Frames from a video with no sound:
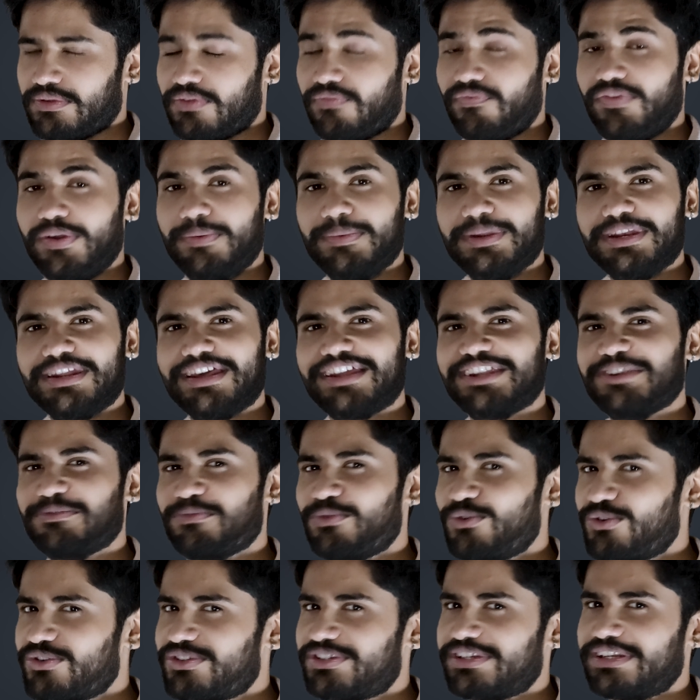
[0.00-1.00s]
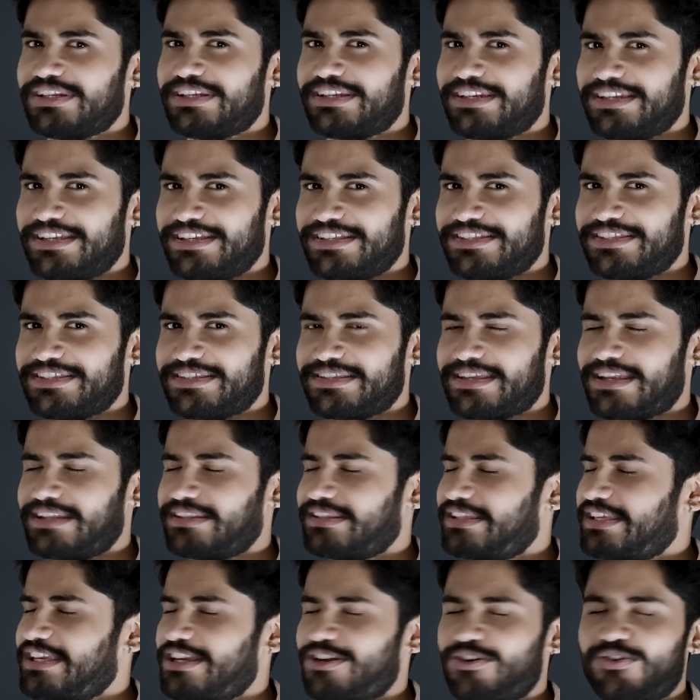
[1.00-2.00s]
women are emotional creatures and
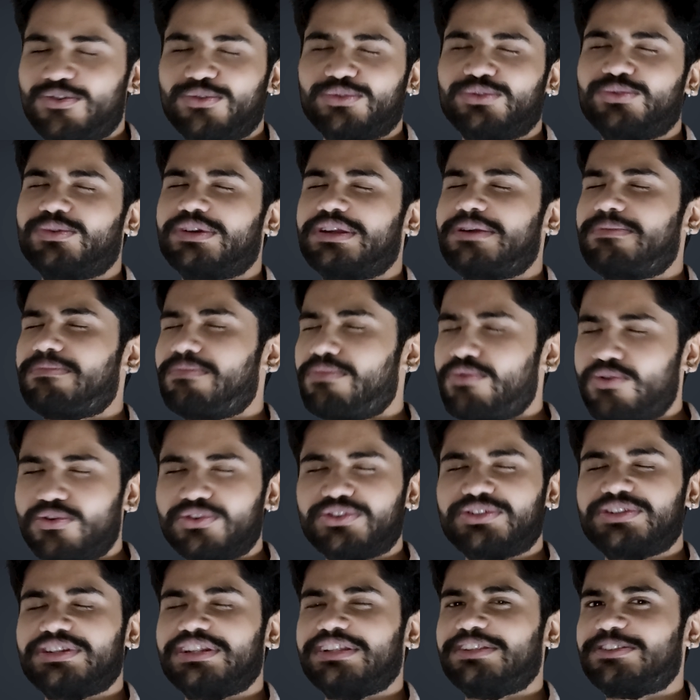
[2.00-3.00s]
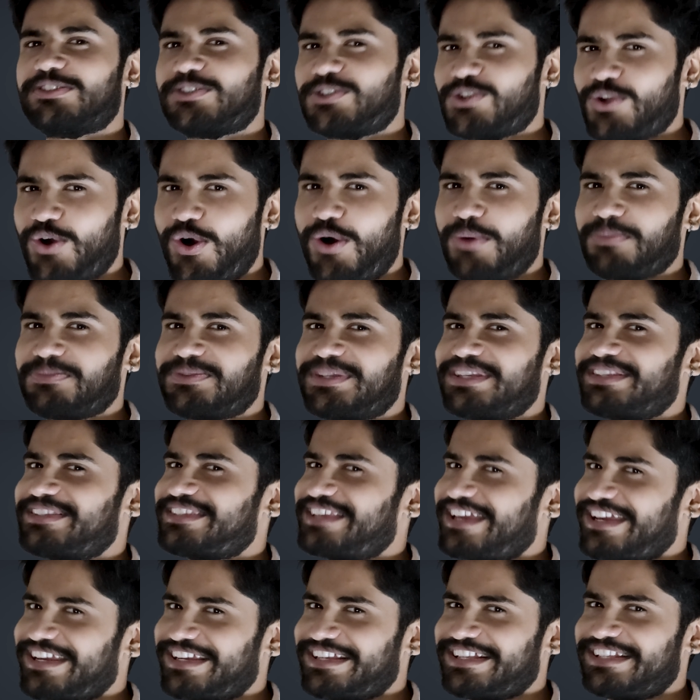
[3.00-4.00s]
they go through emotional storms and
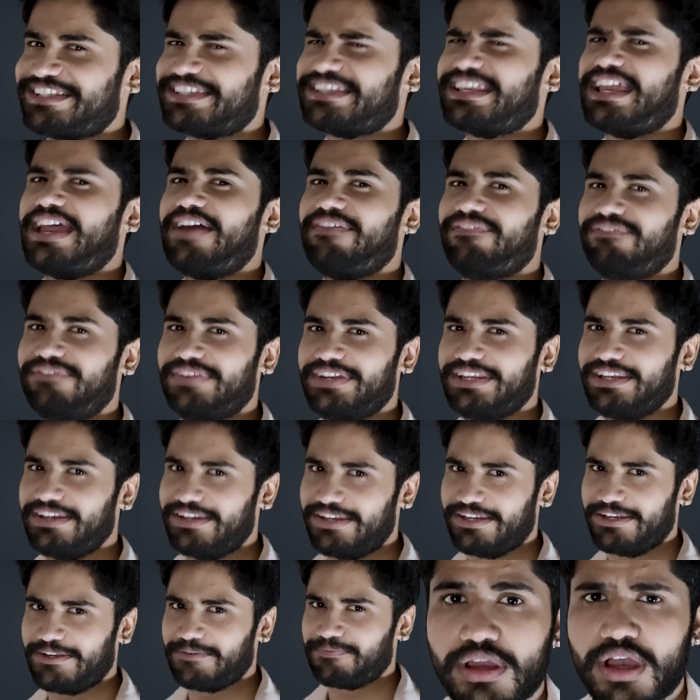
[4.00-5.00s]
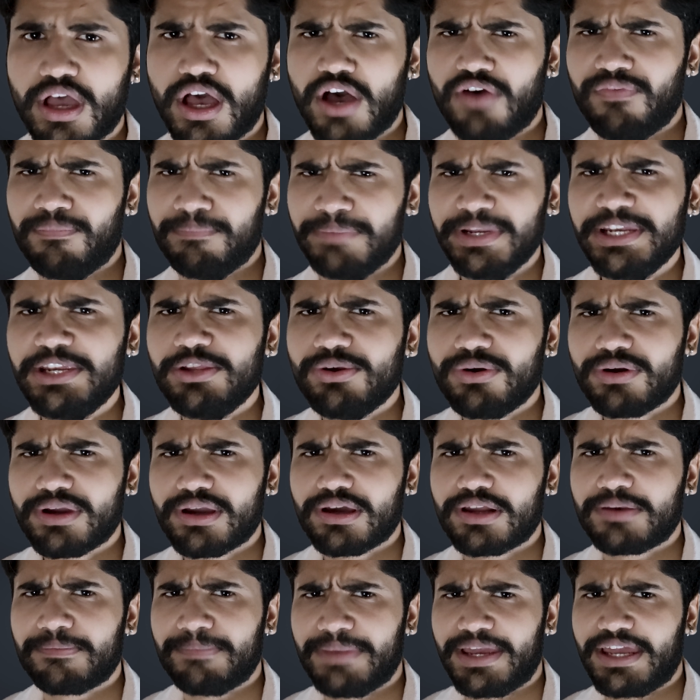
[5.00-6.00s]
cycles every day. A
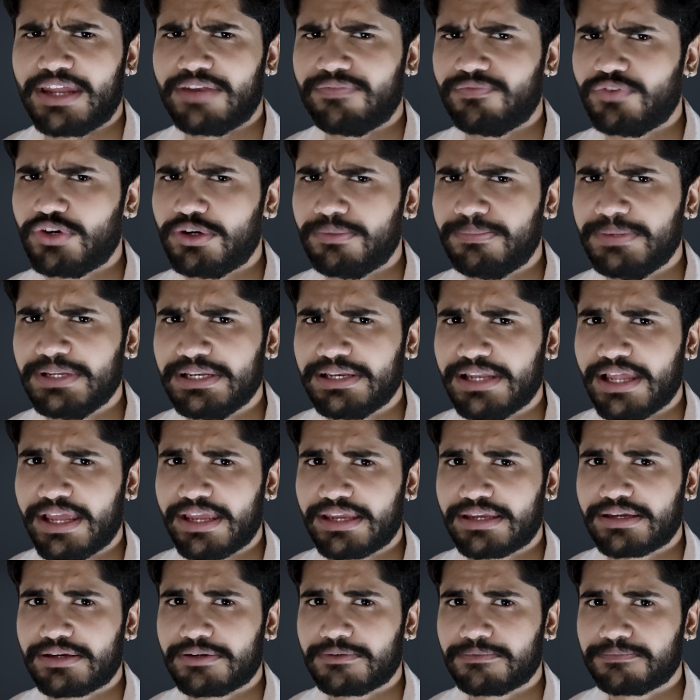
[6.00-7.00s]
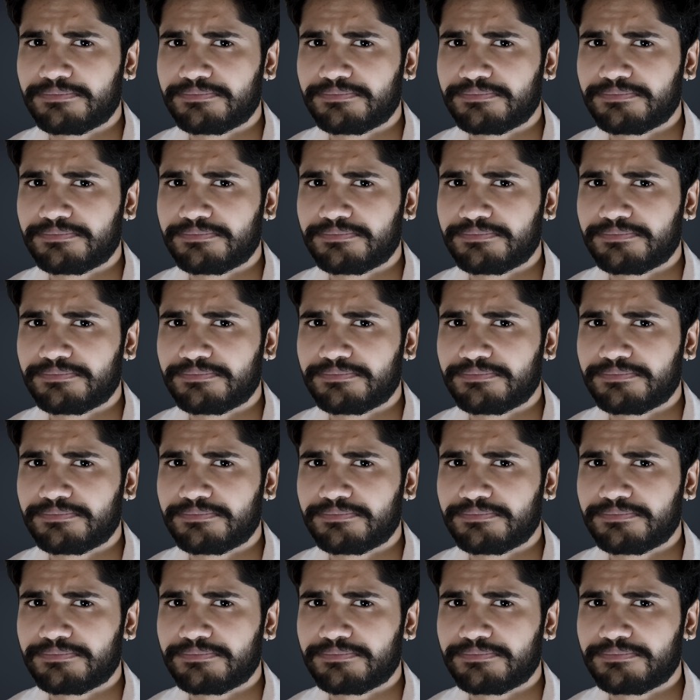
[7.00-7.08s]
mediocre man would be like,